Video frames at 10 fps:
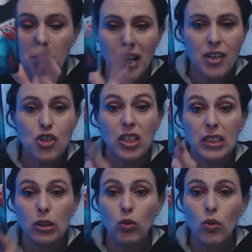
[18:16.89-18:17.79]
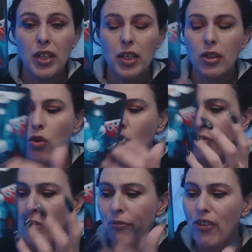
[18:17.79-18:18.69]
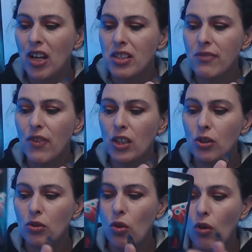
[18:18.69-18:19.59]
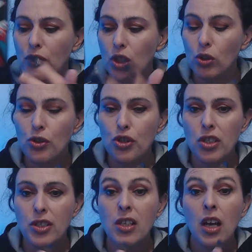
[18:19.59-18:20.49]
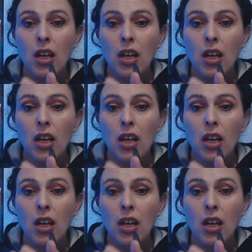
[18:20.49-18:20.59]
But actually look at it, not from face value of delusions,